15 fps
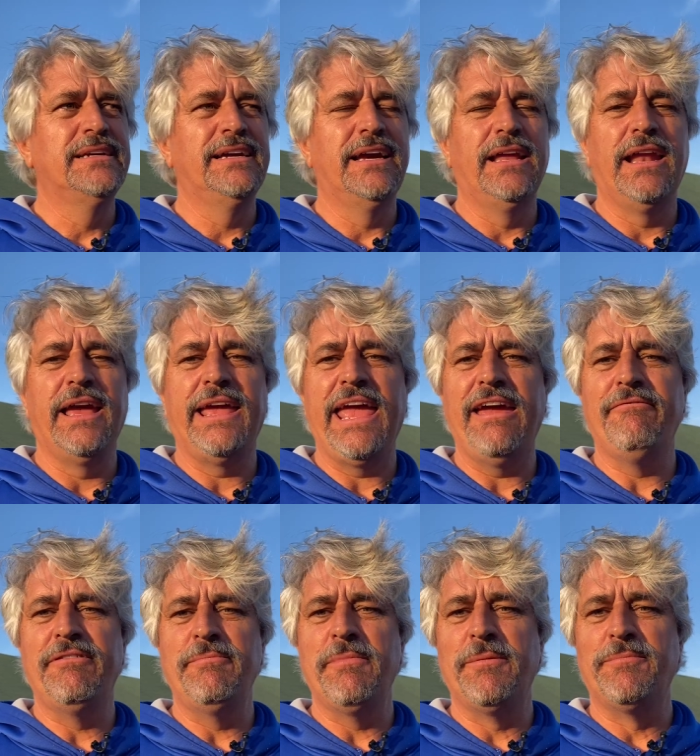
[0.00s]
and I can't
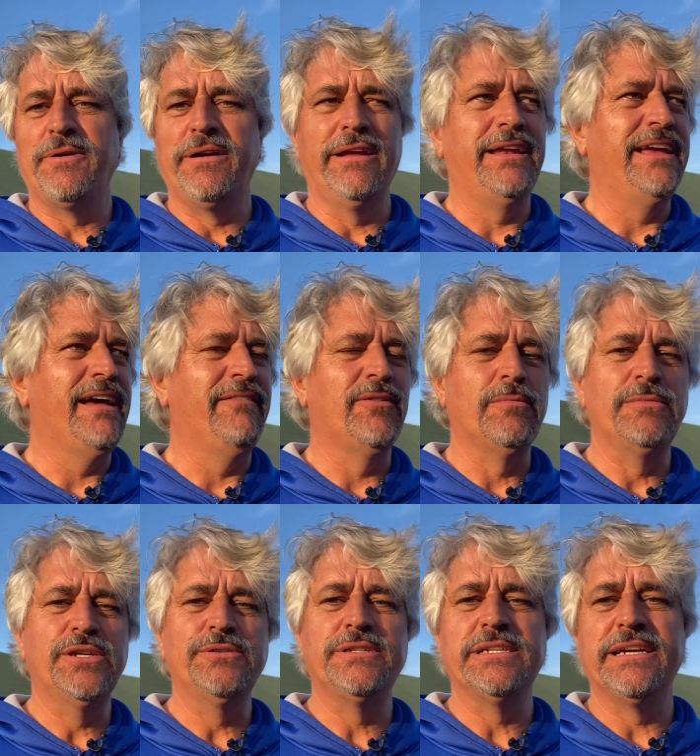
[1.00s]
remember any of them
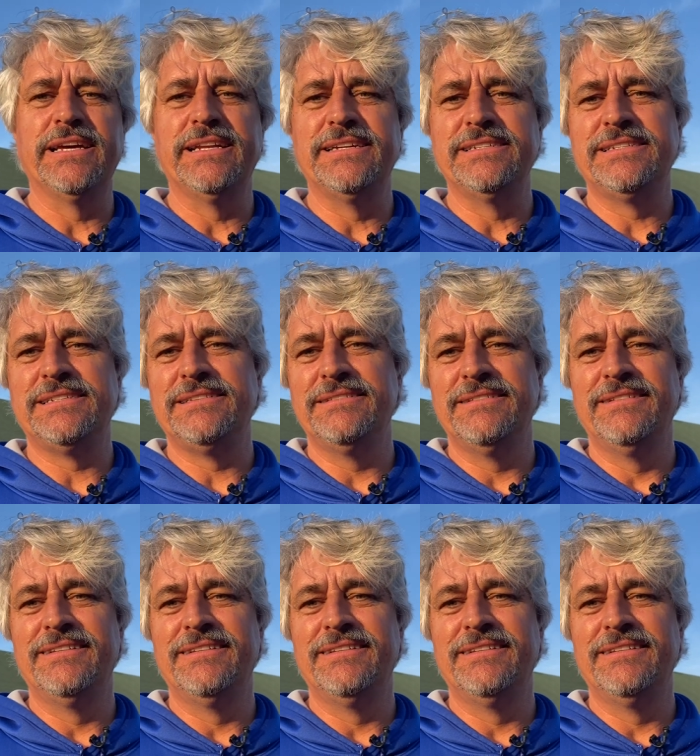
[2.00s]
using it as